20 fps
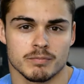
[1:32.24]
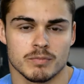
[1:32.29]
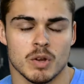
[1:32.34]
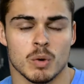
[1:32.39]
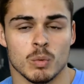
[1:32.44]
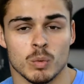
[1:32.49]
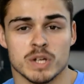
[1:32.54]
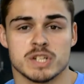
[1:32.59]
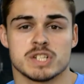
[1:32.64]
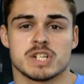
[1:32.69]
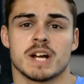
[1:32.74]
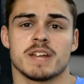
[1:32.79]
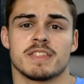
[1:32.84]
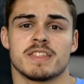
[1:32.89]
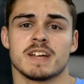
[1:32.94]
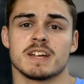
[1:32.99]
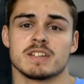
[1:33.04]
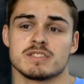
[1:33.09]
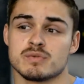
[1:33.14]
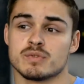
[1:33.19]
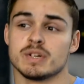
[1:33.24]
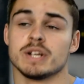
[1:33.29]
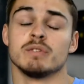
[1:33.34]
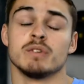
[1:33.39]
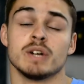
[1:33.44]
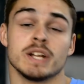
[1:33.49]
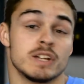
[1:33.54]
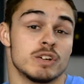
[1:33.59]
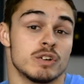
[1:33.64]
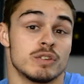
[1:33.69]
which I think is a really,
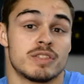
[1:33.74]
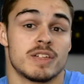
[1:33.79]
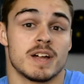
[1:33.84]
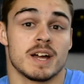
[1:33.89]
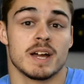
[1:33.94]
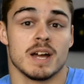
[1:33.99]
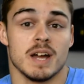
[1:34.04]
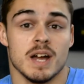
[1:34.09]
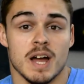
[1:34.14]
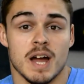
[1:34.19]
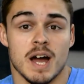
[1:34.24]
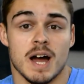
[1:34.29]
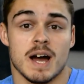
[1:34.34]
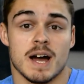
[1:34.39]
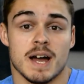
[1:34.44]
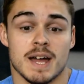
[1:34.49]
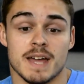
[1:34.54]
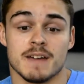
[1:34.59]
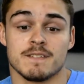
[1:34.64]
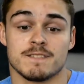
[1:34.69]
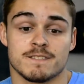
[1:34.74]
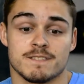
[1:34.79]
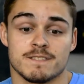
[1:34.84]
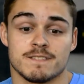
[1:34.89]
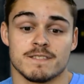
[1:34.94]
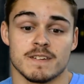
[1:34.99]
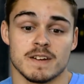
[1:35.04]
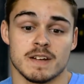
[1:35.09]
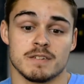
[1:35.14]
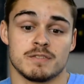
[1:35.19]
really good thing. If
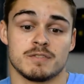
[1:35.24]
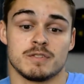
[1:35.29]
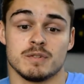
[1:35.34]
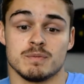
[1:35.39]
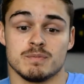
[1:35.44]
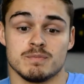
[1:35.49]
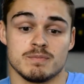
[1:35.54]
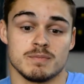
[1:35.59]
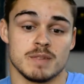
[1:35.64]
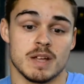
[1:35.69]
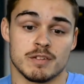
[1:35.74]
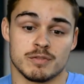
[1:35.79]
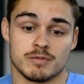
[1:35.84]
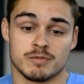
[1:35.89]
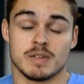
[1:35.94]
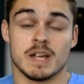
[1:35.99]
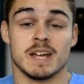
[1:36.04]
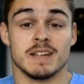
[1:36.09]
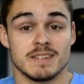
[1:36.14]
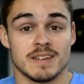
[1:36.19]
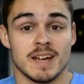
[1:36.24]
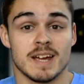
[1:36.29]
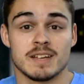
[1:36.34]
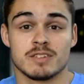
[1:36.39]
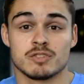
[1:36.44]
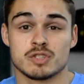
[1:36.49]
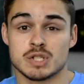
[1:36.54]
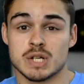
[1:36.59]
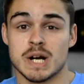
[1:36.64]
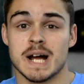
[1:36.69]
it
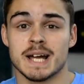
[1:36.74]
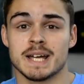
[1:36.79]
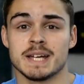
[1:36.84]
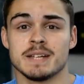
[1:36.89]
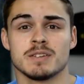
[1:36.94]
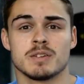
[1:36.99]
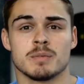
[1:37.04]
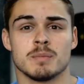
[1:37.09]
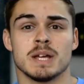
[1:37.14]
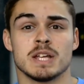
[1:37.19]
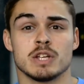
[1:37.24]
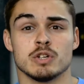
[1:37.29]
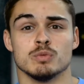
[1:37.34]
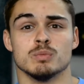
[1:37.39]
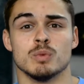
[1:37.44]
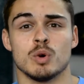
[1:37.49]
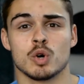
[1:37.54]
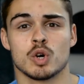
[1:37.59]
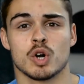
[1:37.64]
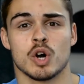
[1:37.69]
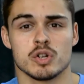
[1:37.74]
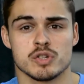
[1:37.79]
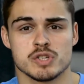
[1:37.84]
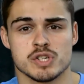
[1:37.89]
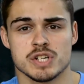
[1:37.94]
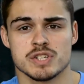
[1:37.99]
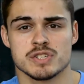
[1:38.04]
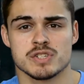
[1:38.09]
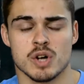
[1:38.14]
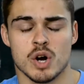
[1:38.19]
takes tracking to make you more
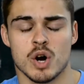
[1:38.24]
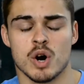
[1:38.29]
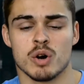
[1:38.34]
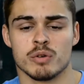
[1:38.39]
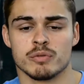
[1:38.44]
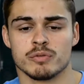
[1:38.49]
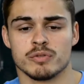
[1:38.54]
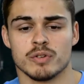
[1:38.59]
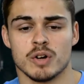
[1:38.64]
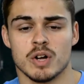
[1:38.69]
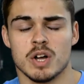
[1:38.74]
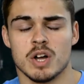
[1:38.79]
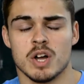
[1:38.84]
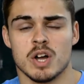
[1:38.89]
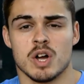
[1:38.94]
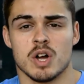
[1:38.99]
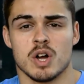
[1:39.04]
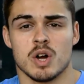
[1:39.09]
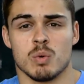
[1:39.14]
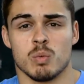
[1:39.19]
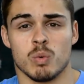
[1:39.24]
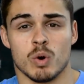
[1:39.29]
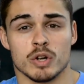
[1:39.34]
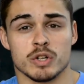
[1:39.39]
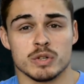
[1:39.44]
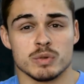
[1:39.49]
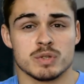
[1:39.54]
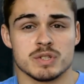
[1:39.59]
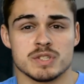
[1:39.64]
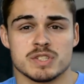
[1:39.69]
conscious of what
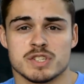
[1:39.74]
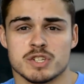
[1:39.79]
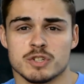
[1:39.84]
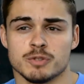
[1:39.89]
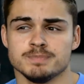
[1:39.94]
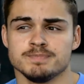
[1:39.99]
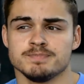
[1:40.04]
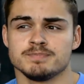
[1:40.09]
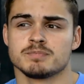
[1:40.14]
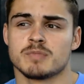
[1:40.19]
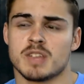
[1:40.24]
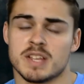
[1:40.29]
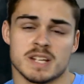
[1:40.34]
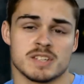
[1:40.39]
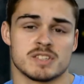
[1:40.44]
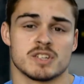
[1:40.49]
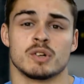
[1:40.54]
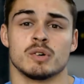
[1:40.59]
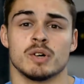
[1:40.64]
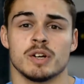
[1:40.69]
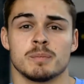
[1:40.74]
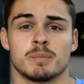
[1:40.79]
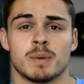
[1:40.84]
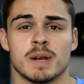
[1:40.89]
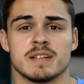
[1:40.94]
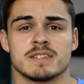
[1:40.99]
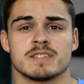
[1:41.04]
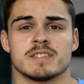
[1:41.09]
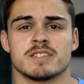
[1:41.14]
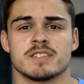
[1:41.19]
you consume, then that's a great
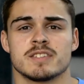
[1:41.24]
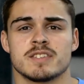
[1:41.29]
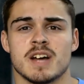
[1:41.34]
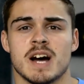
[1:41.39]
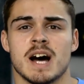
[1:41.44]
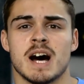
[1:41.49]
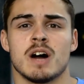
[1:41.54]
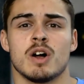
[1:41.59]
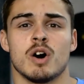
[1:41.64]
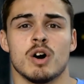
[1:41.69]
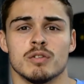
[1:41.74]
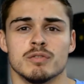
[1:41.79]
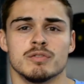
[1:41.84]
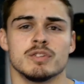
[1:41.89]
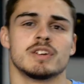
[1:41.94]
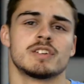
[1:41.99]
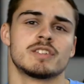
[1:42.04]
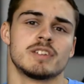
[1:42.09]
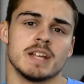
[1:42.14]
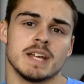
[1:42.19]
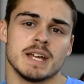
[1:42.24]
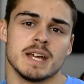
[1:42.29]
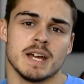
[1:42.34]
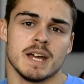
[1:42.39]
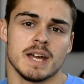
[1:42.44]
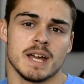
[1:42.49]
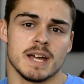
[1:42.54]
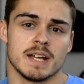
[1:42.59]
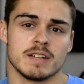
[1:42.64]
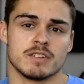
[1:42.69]
place to start. Obviously,
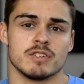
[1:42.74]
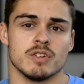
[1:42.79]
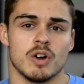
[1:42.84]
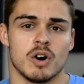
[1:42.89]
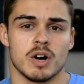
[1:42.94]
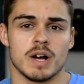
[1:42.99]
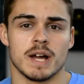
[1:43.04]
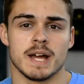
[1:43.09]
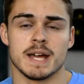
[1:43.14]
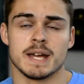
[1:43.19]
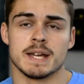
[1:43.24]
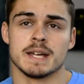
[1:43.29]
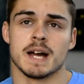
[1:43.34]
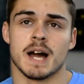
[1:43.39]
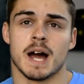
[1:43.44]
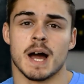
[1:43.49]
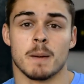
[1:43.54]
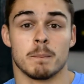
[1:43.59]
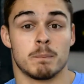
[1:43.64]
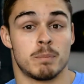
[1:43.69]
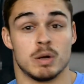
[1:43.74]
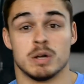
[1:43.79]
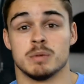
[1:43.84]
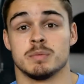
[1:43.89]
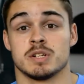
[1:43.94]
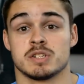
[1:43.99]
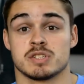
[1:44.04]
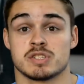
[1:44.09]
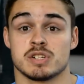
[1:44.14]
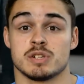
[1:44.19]
it's not a
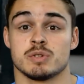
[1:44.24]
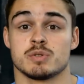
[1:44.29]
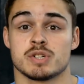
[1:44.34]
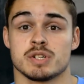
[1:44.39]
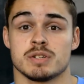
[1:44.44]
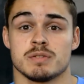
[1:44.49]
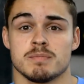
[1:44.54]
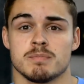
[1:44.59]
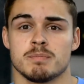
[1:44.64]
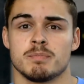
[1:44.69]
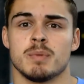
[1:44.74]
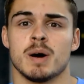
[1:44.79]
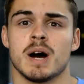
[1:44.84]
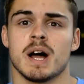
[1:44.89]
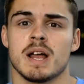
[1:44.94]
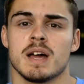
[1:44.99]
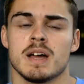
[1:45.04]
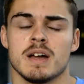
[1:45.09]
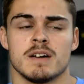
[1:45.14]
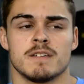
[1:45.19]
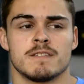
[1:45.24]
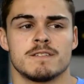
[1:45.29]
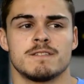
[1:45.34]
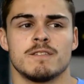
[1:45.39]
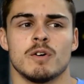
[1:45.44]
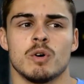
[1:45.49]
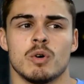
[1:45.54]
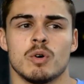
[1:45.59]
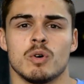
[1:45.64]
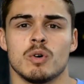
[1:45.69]
permanent solution, but
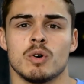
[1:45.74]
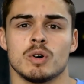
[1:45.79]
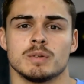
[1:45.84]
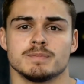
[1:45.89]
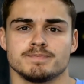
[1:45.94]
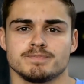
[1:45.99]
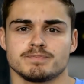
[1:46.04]
for